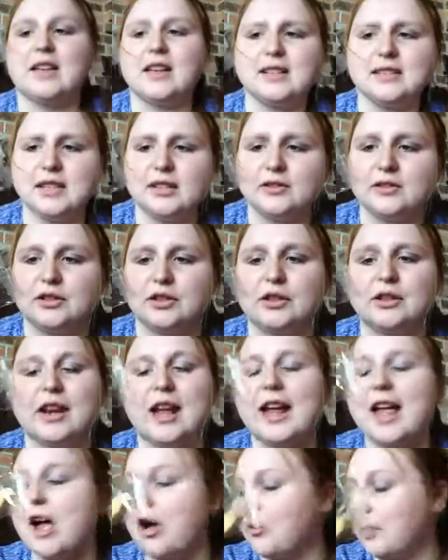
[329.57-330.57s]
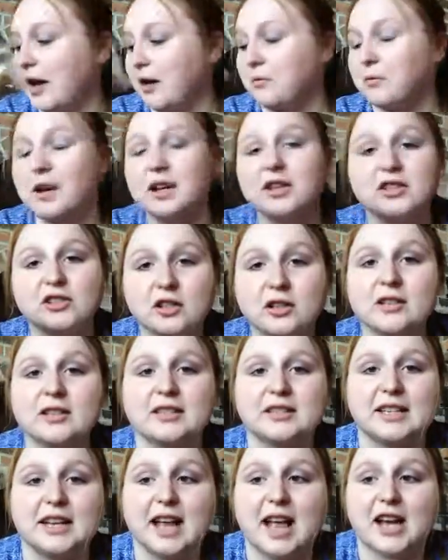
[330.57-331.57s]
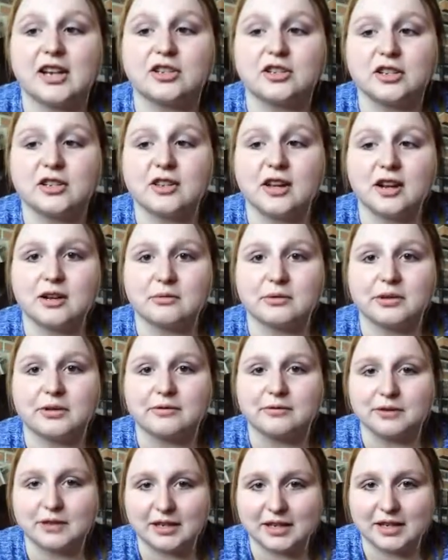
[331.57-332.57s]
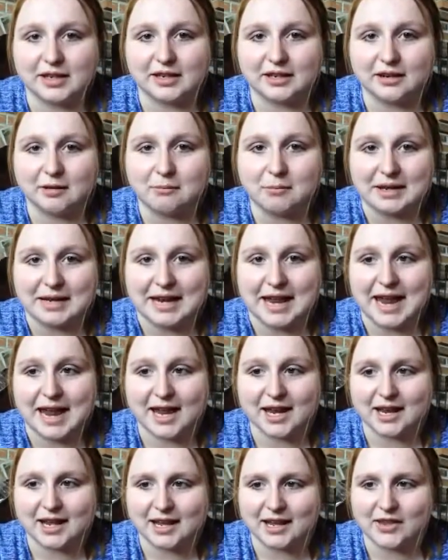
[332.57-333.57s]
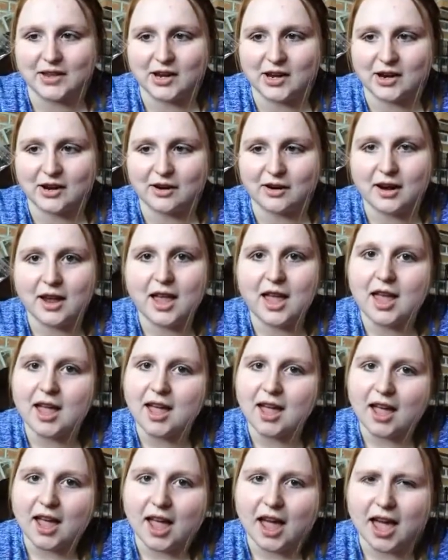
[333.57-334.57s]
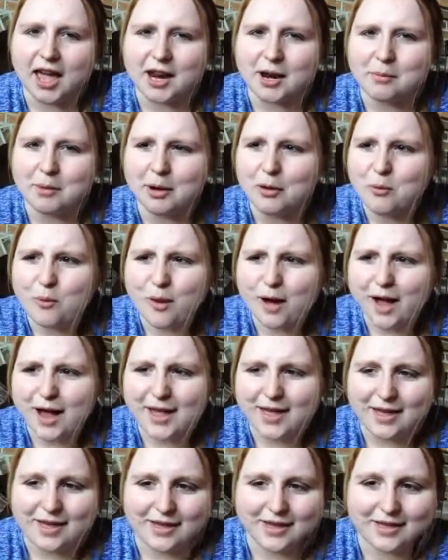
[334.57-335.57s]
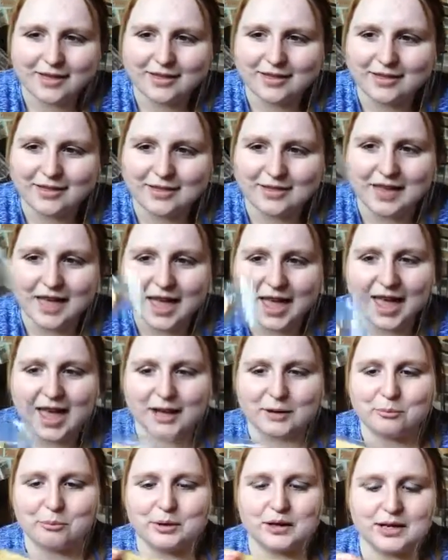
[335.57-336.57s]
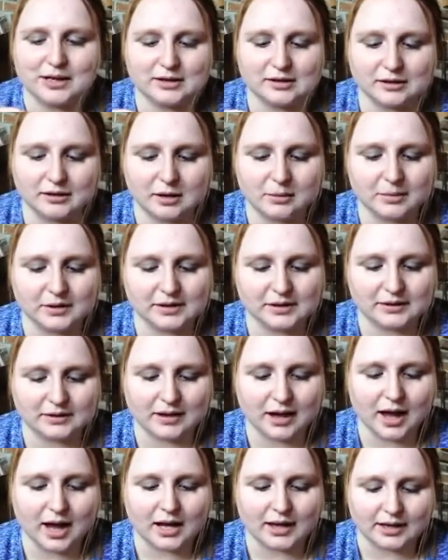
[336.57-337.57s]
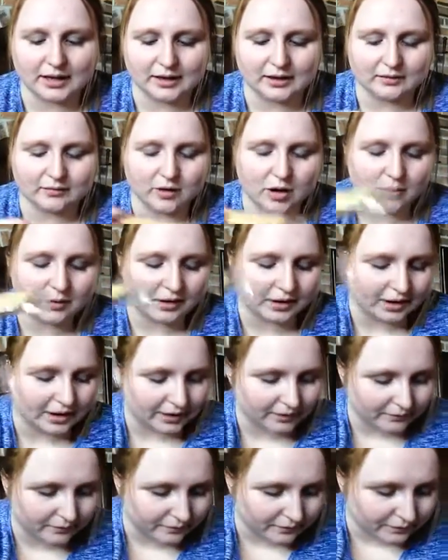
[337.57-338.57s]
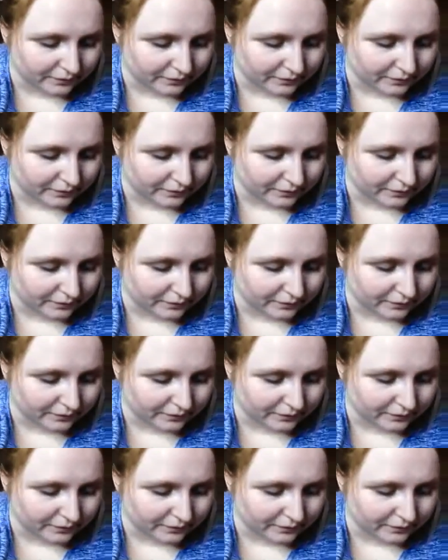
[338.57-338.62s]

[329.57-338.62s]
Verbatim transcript: That sounds good. I Okay, when I saw this, I actually thought it was a freaking banana in there. And I'm like, what the heck? But it's a biscotti. Okay.